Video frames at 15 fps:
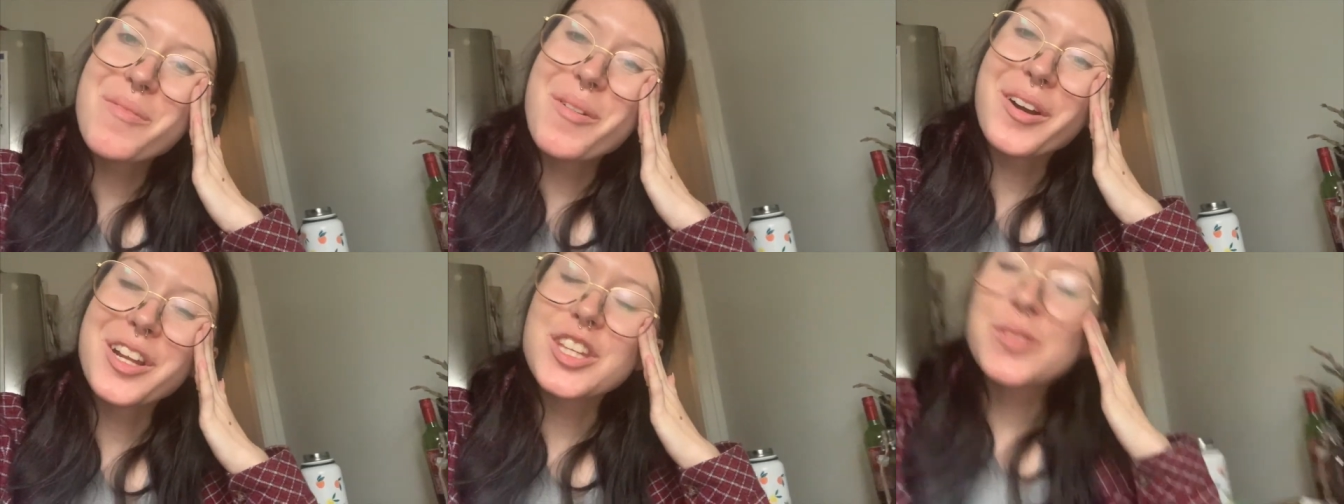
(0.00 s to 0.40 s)

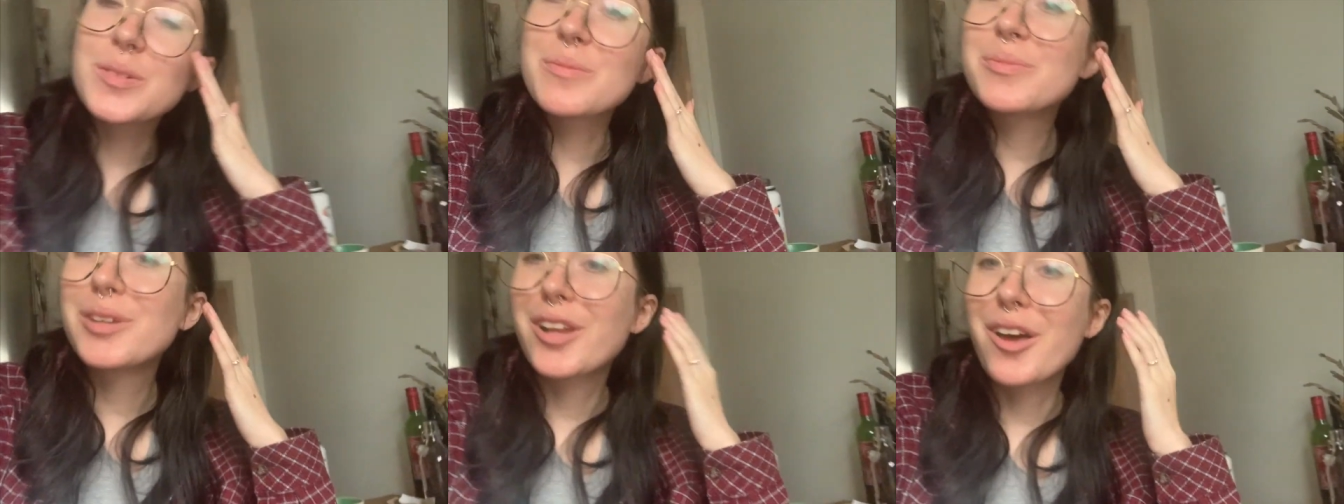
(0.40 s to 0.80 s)
recording's
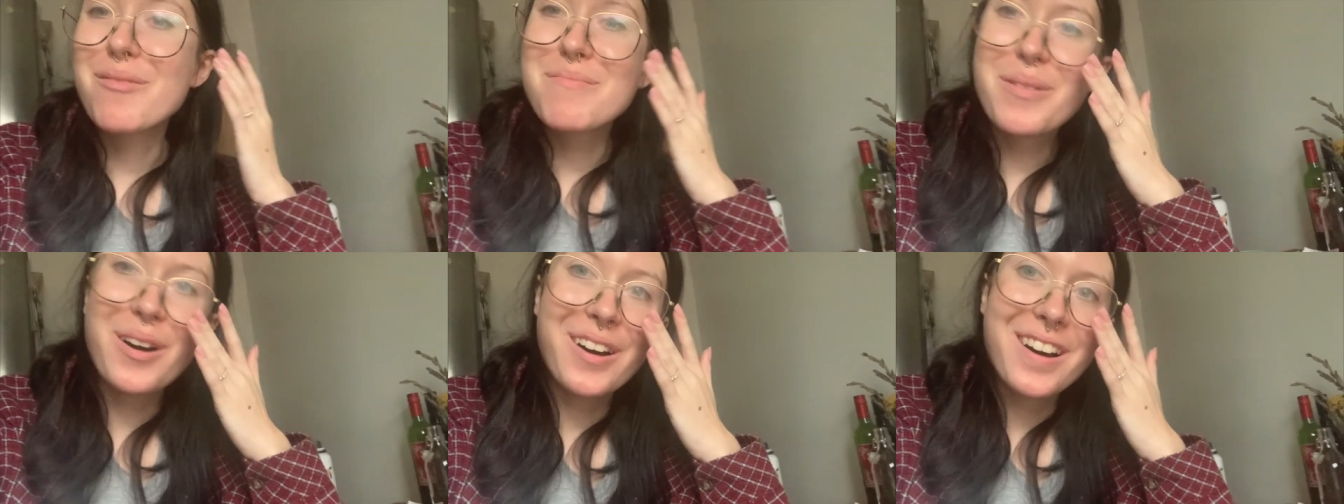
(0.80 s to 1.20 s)
been put
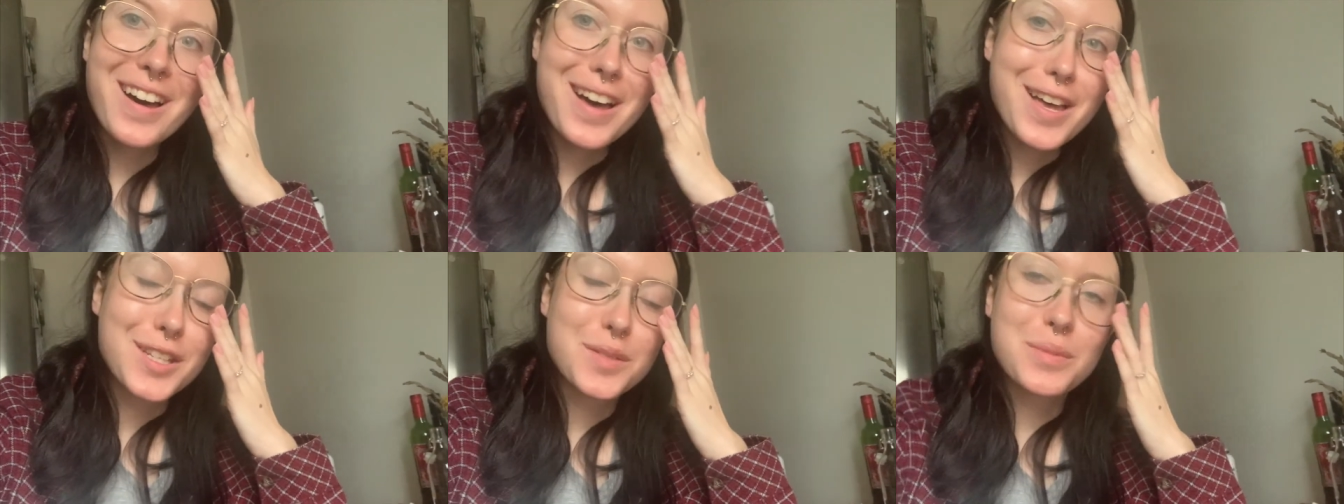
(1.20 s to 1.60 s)
on
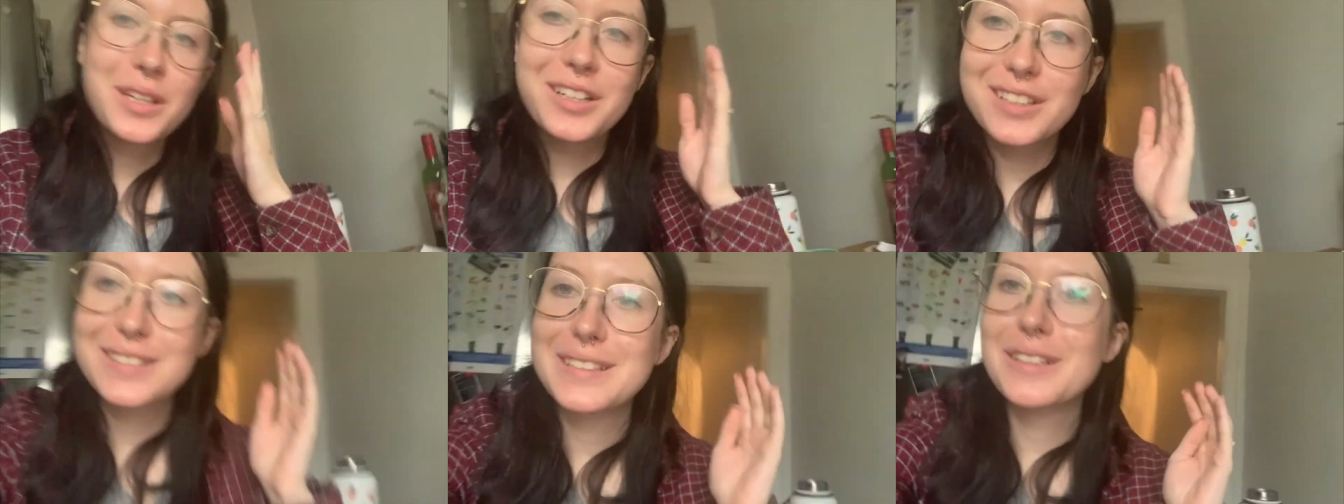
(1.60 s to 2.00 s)
pause
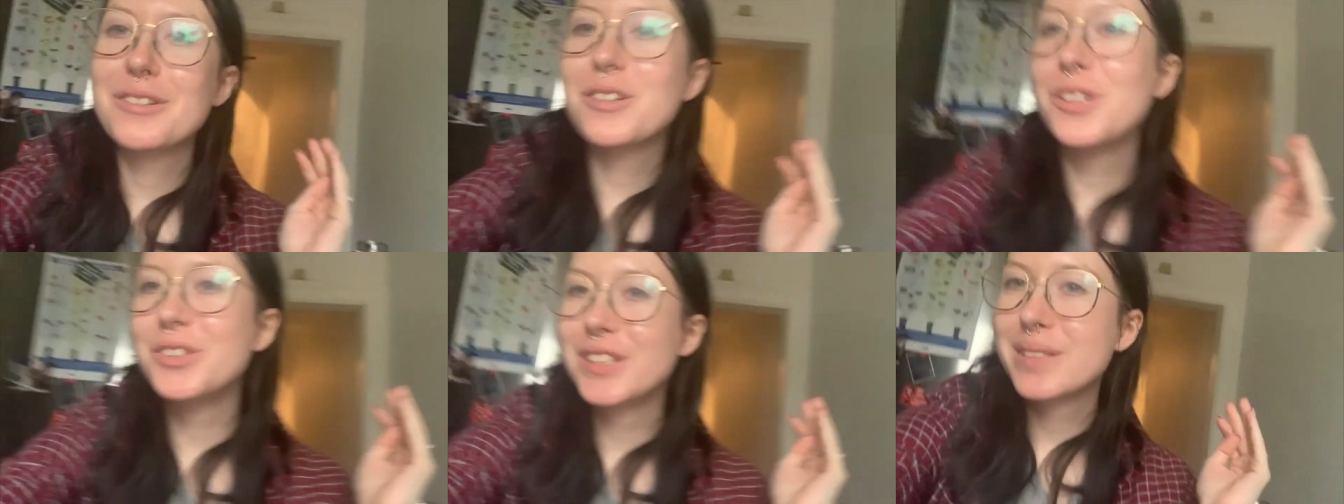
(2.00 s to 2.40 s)
because the
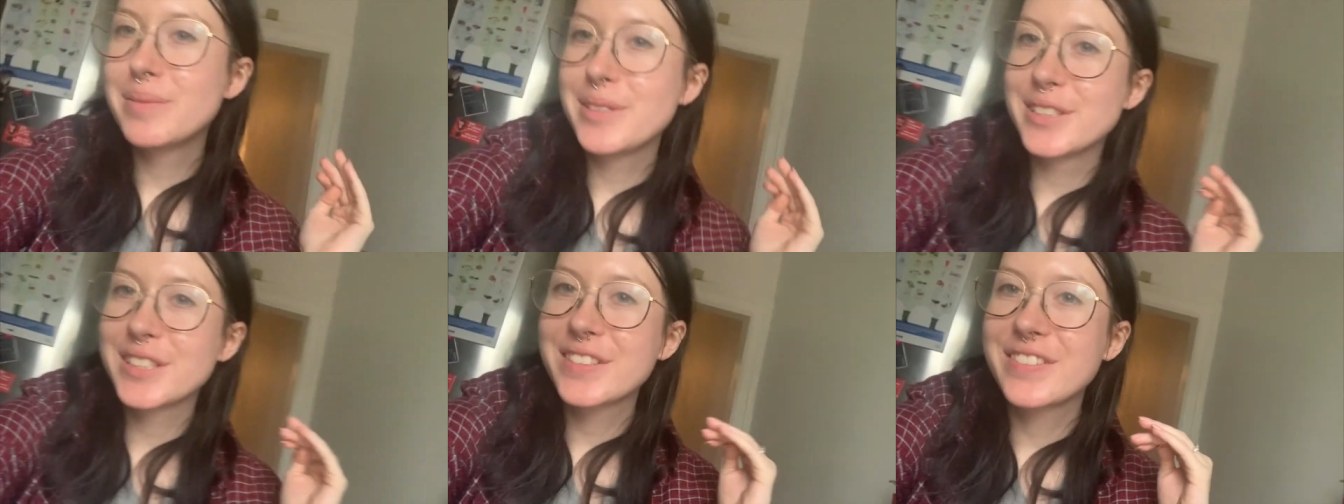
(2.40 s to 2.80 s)
Golden
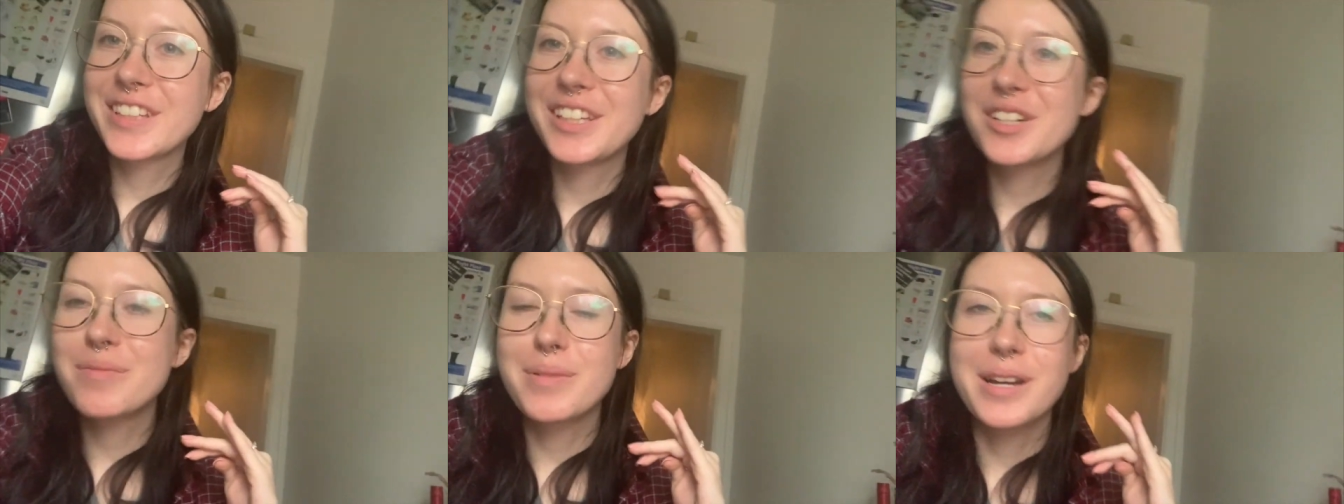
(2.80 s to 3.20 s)
music
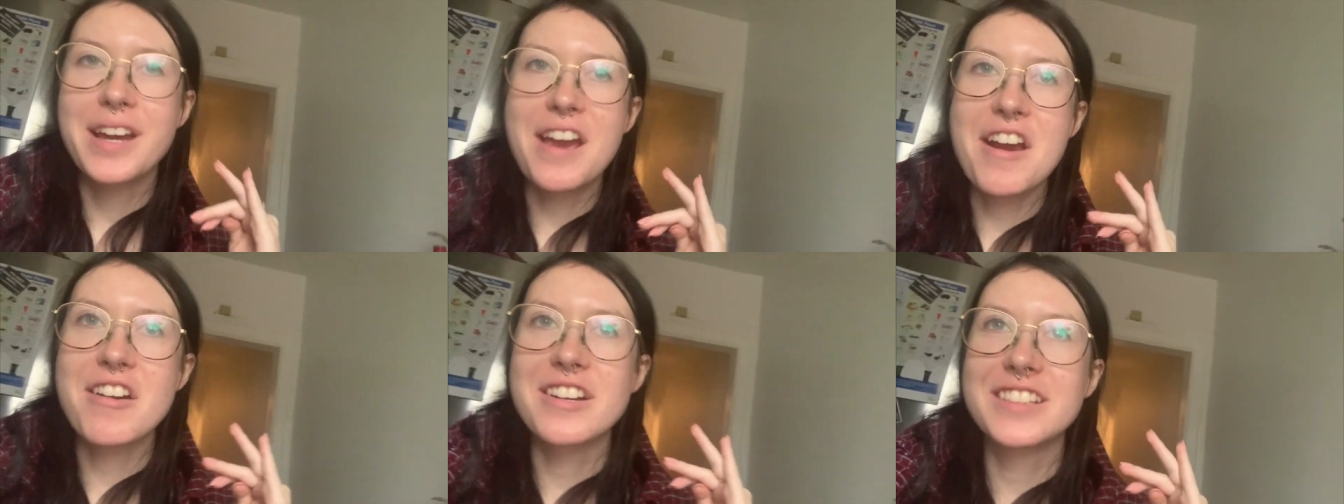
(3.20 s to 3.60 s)
video by
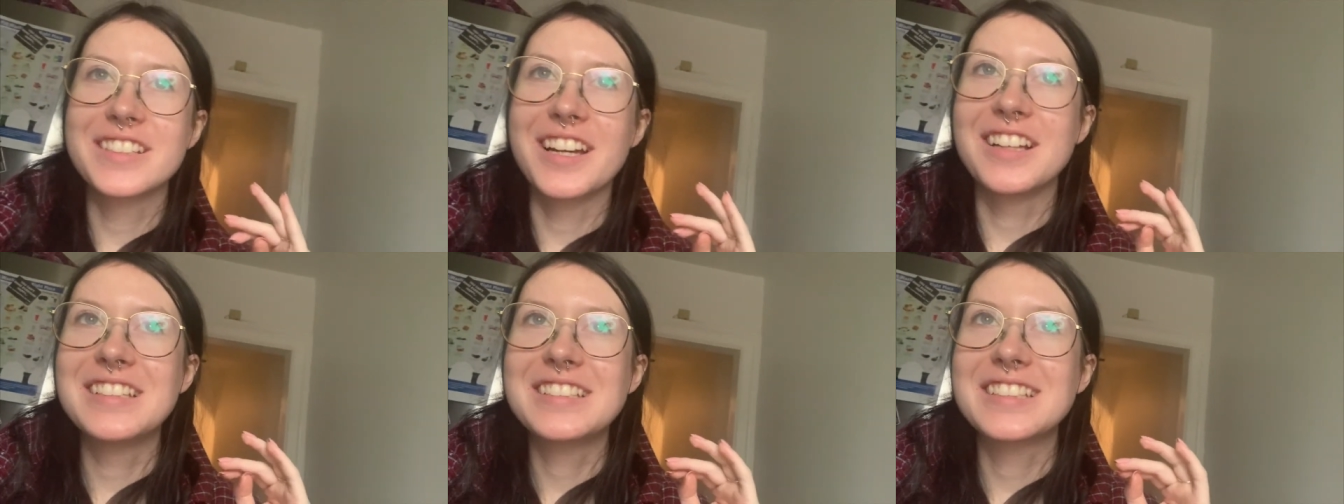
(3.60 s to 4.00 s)
Harry
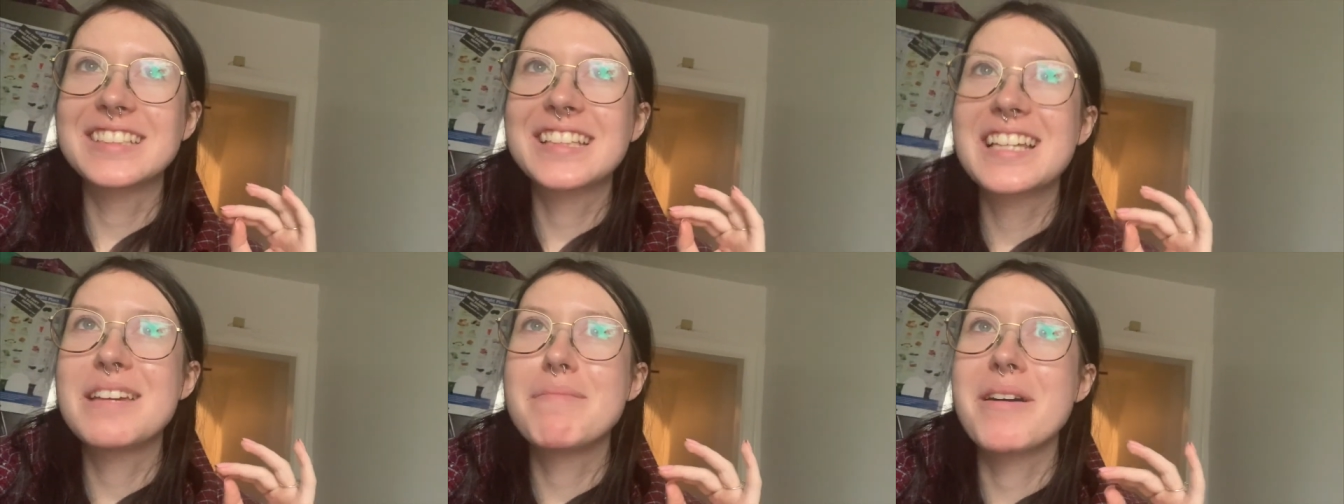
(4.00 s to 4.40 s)
Styles
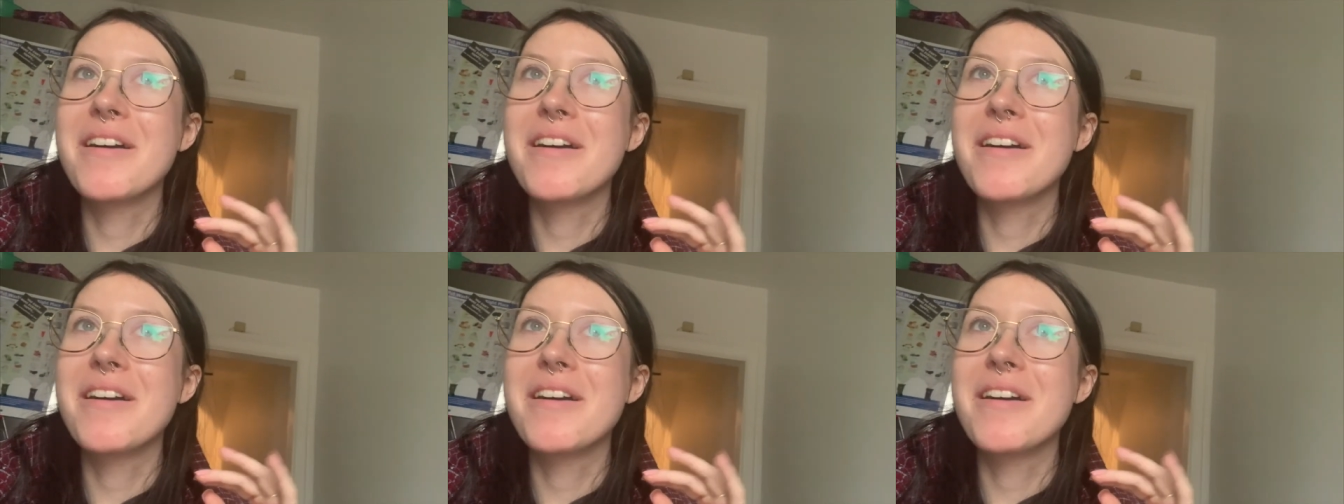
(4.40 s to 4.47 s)
just came